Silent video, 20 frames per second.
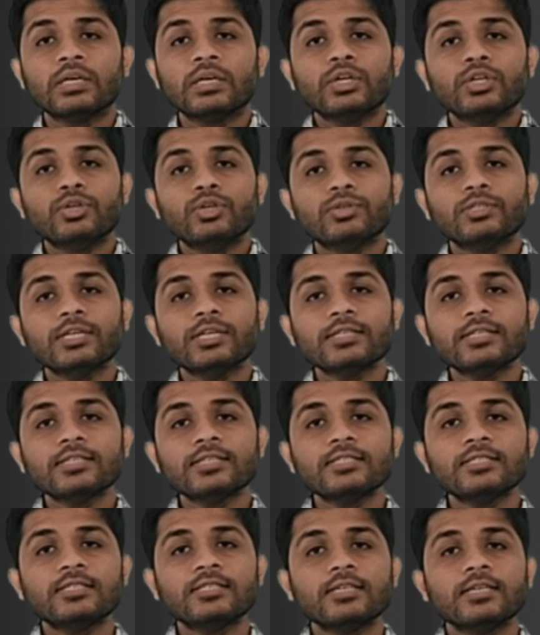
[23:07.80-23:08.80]
Using
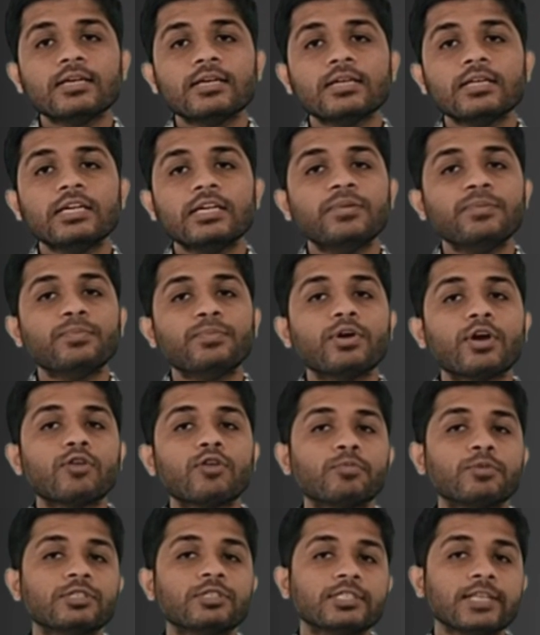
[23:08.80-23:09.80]
this serial input
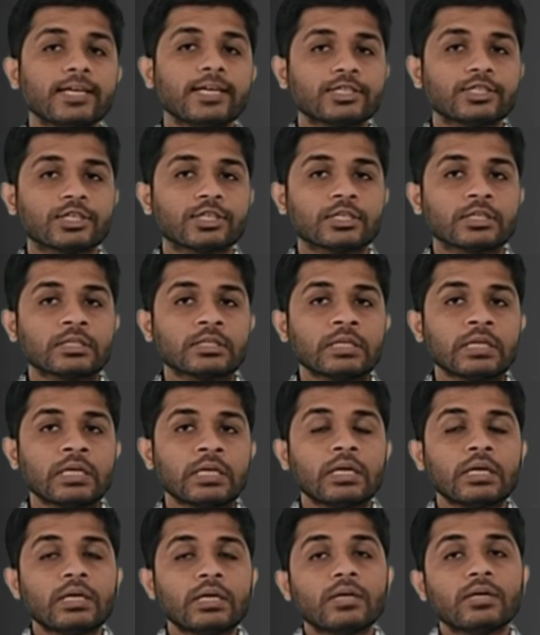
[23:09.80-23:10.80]
output section,
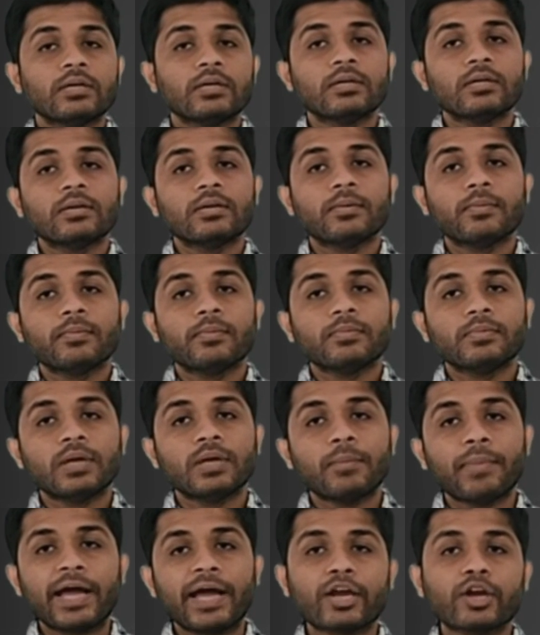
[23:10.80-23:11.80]

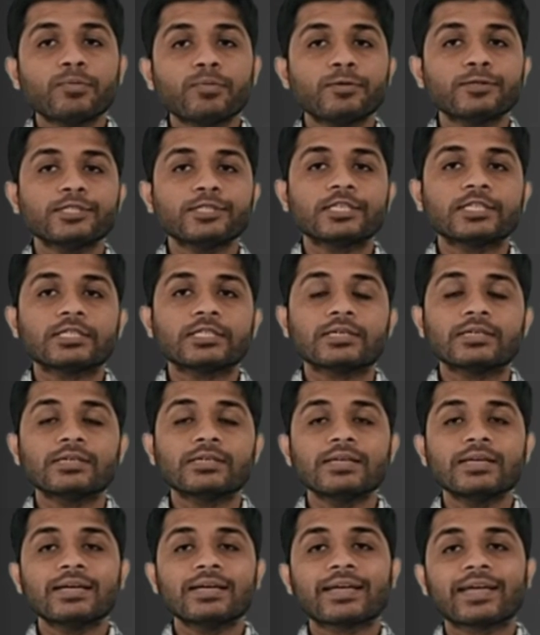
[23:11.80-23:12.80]
the
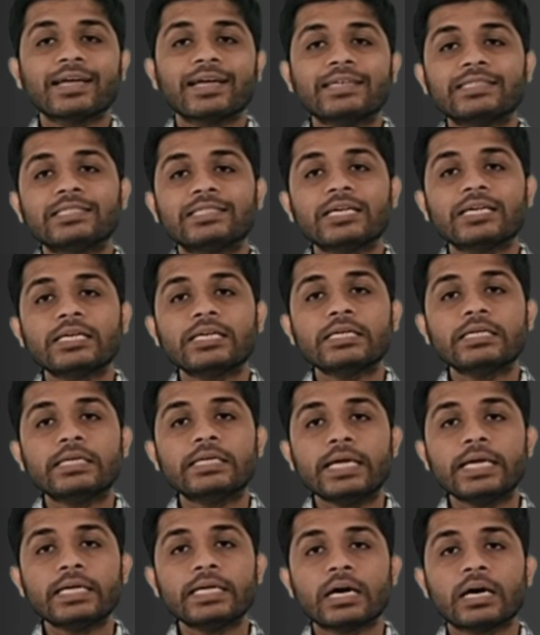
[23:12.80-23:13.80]
microprocessor can send
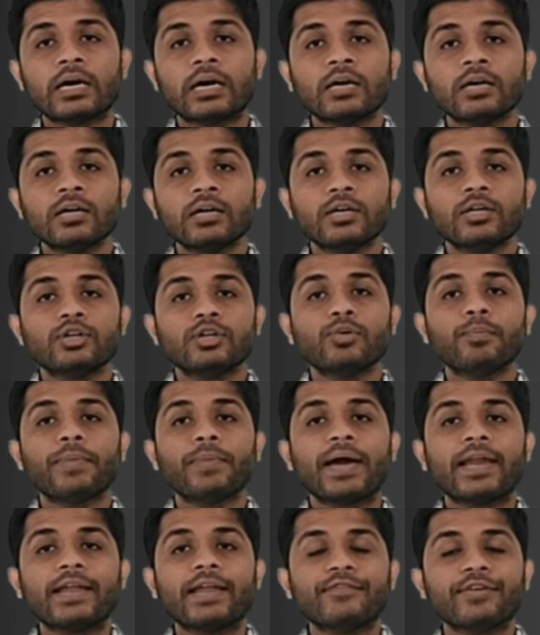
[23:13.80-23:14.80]
data to
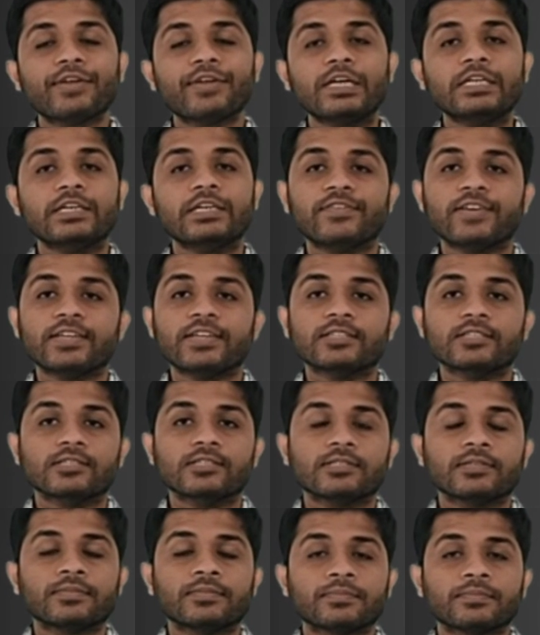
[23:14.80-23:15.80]
peripheral
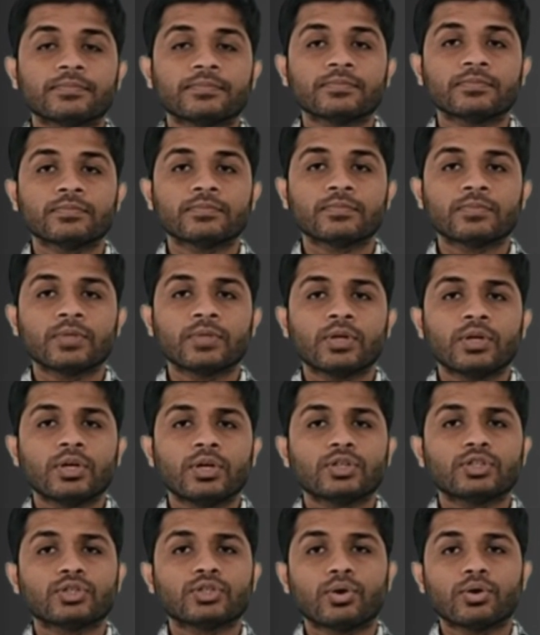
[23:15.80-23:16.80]
devices.
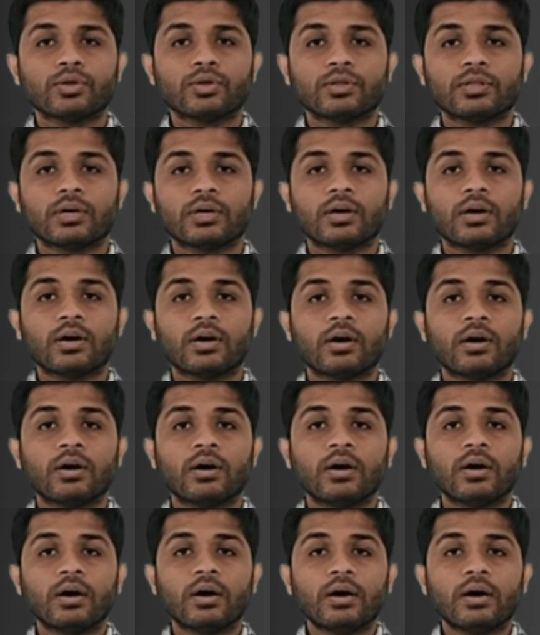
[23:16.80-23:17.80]
So
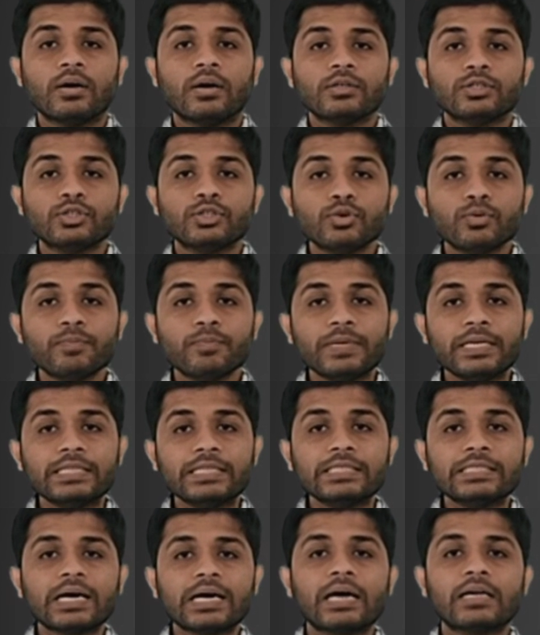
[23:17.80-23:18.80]
the 2
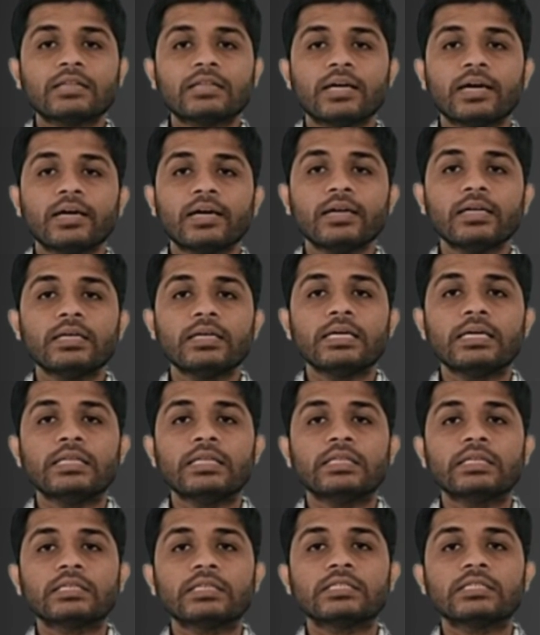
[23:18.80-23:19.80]
pins are there
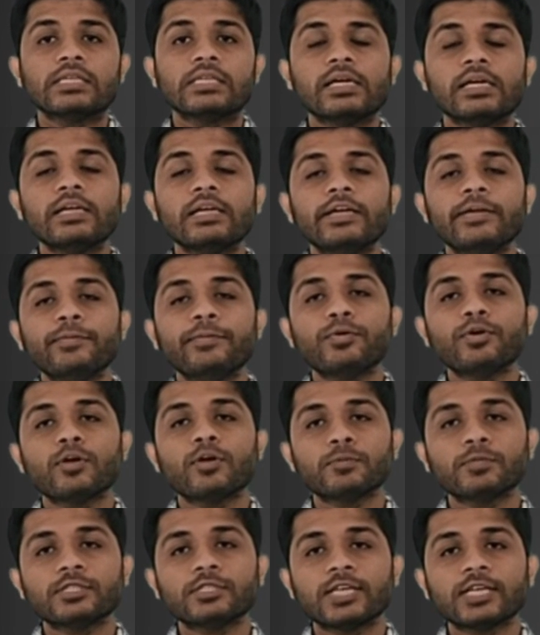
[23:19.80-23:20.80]
in the serial input
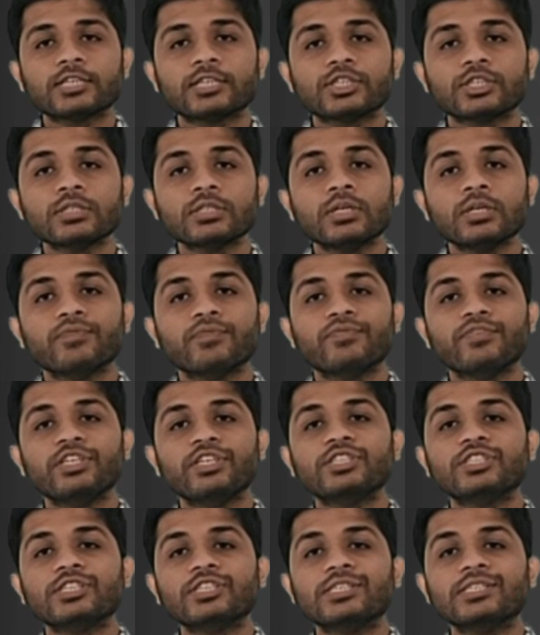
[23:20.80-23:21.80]
output section,
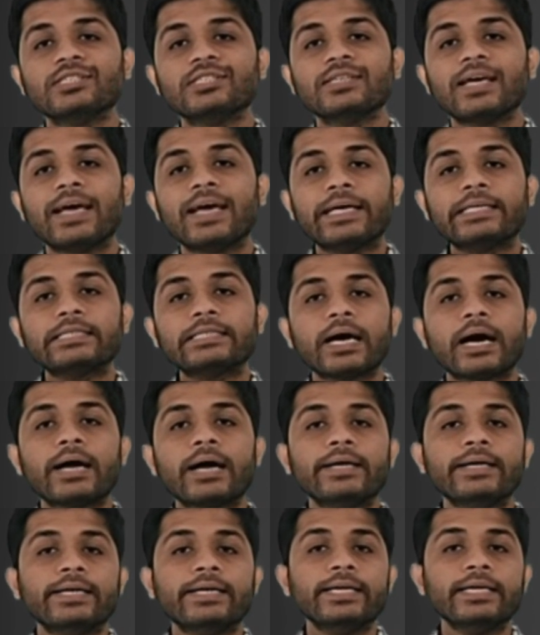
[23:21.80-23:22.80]
which is
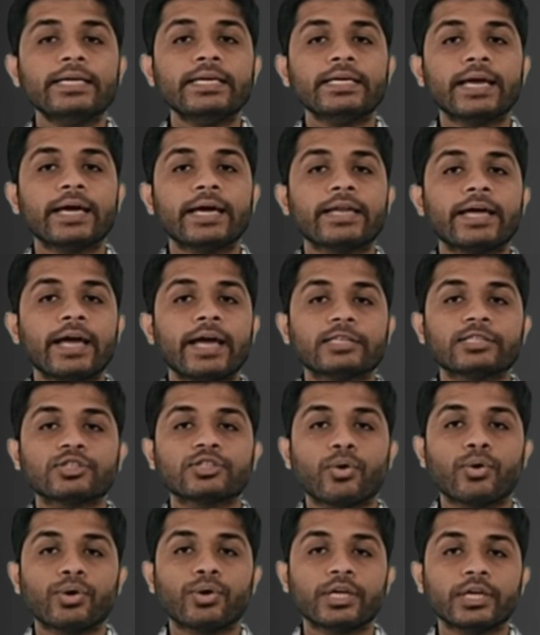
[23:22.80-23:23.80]
SID and
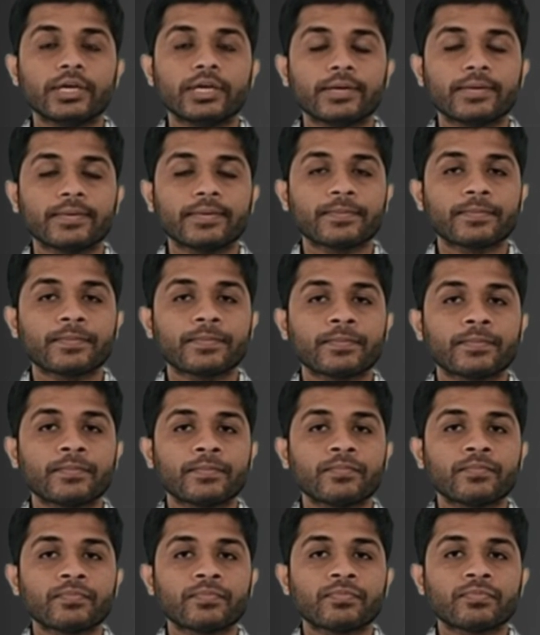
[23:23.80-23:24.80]
SOD.
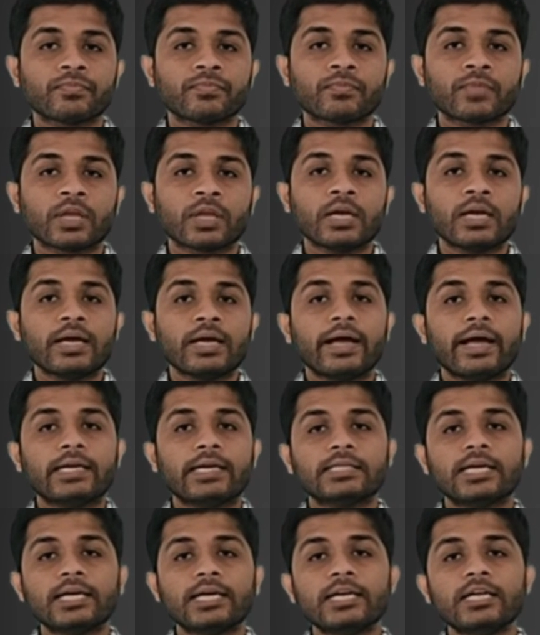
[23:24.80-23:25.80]

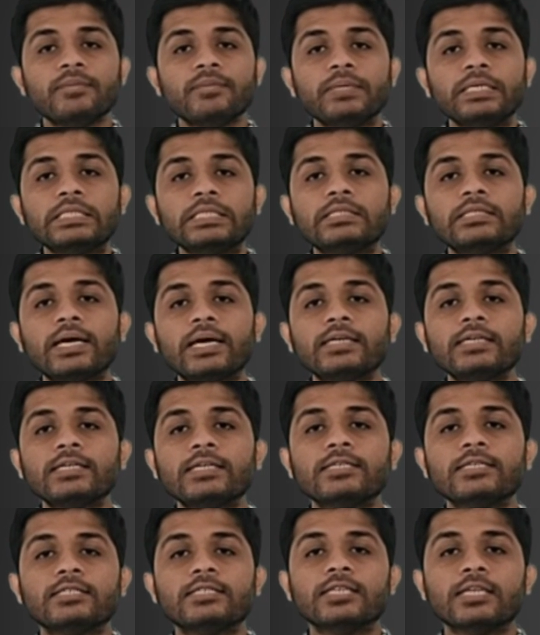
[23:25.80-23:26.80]
SID means
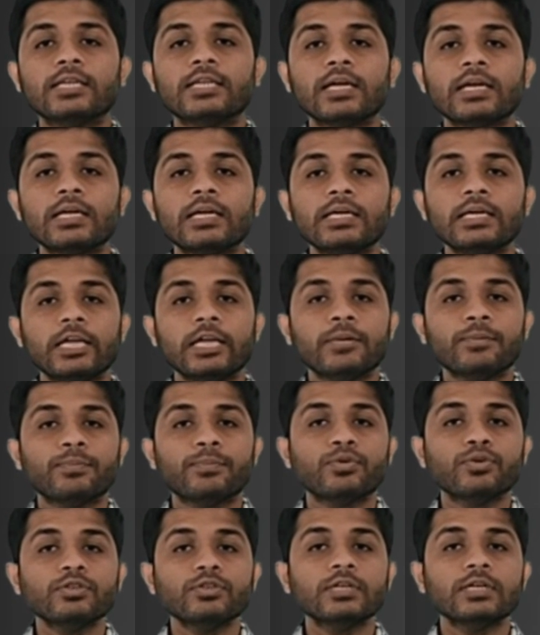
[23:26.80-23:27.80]
that serially
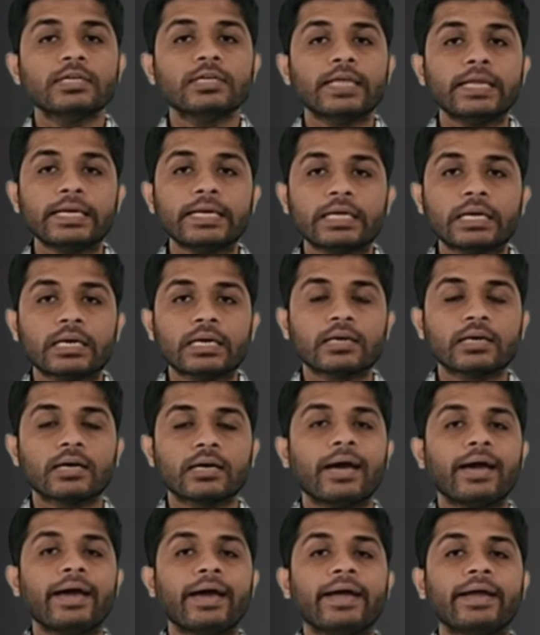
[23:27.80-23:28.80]
input data
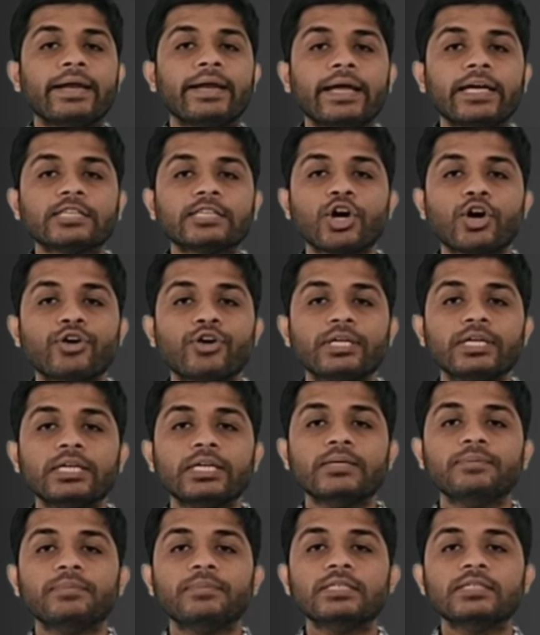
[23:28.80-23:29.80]
and
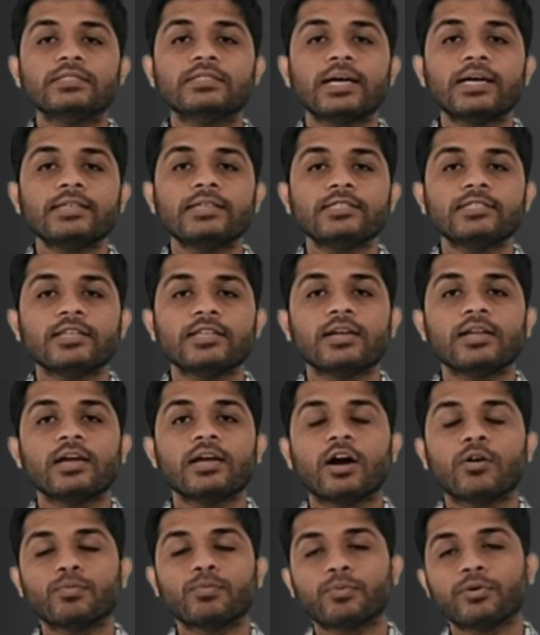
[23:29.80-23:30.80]
SOD means that serially
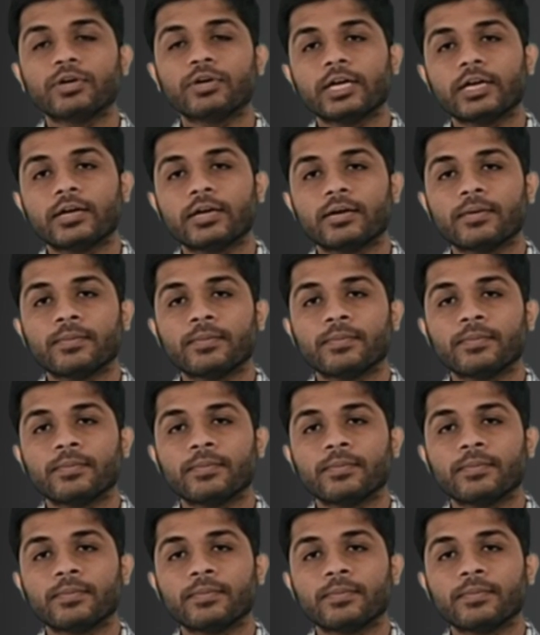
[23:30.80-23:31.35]
output data.